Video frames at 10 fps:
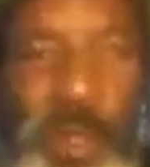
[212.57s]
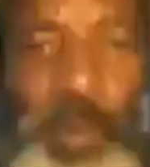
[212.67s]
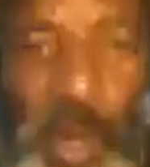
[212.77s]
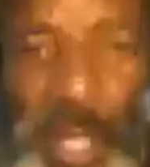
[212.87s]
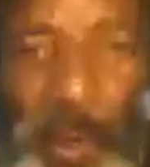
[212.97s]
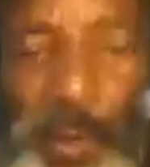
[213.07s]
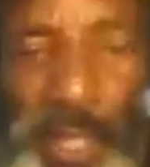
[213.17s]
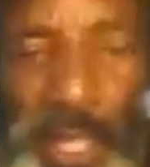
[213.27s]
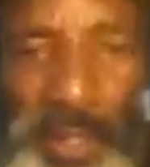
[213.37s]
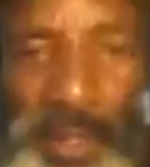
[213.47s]
born over
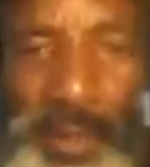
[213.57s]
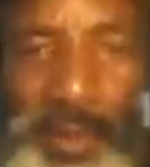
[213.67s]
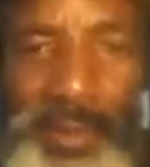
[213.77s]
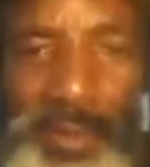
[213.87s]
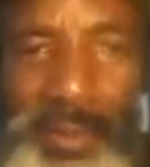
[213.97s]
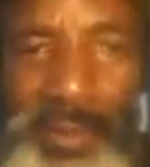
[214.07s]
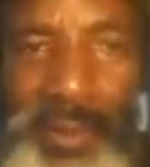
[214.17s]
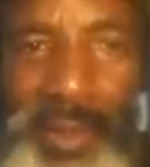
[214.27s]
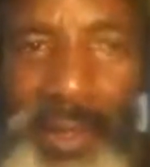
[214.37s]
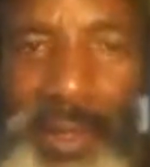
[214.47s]
there.
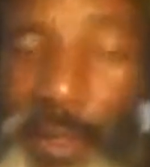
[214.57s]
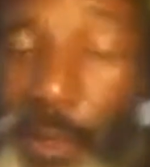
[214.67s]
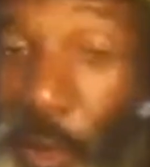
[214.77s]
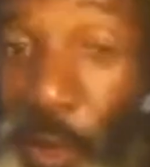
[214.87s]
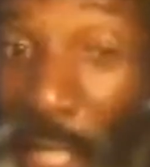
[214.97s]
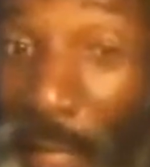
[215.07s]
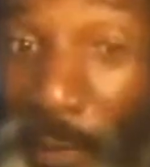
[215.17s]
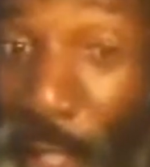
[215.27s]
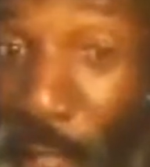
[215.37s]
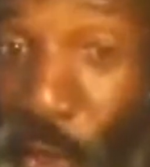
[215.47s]

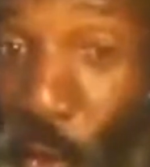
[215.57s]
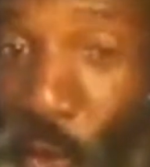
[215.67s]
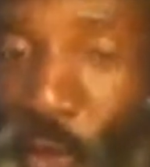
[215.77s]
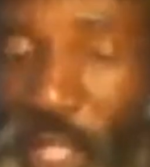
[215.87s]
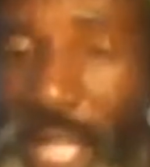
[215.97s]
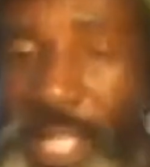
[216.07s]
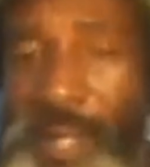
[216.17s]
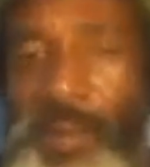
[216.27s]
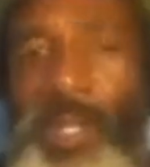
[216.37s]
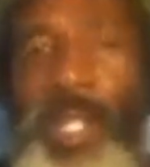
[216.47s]
Never associate
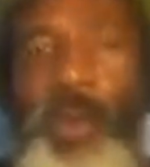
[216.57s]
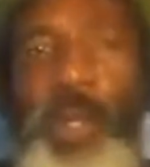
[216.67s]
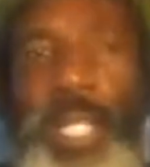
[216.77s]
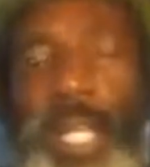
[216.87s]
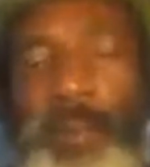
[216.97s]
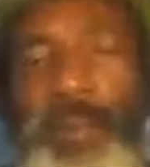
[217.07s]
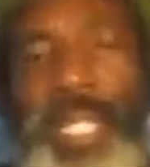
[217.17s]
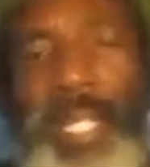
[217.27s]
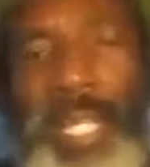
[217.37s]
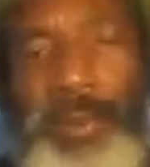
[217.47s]
him with not
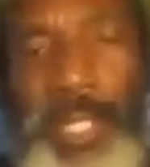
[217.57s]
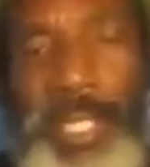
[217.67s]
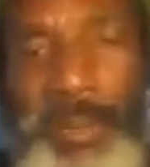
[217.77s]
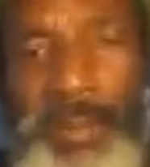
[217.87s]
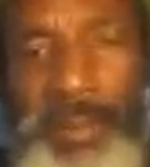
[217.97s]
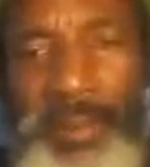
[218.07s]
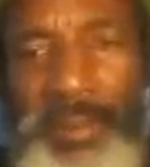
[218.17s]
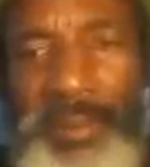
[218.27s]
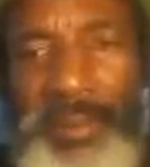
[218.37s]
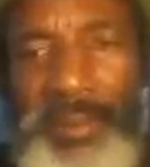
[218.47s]
being an African
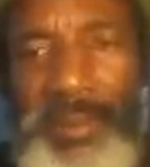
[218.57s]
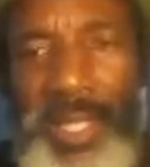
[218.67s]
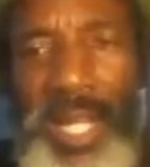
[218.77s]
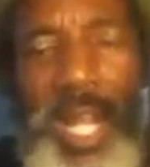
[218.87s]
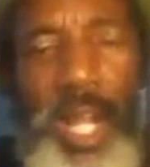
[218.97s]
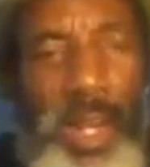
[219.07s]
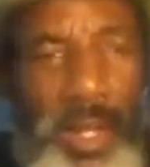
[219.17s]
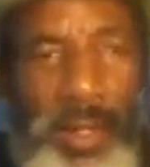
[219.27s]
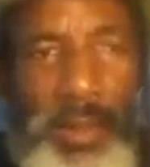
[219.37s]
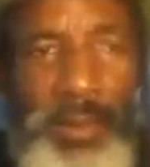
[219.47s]
or
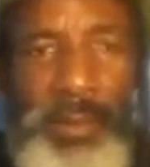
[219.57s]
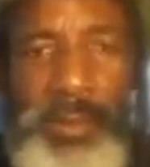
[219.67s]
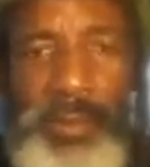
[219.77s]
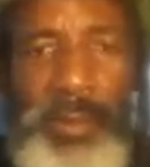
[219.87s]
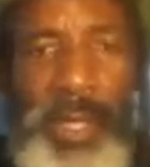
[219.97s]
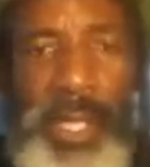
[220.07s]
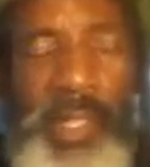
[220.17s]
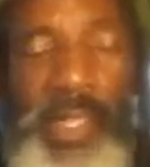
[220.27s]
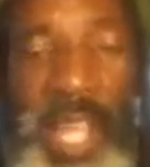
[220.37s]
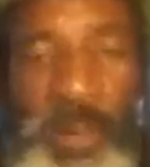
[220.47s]
her.
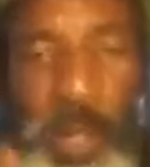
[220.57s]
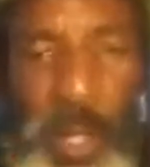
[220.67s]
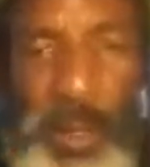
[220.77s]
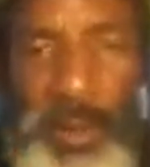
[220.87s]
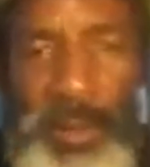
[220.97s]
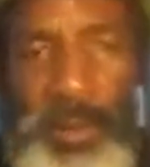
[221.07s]
Never.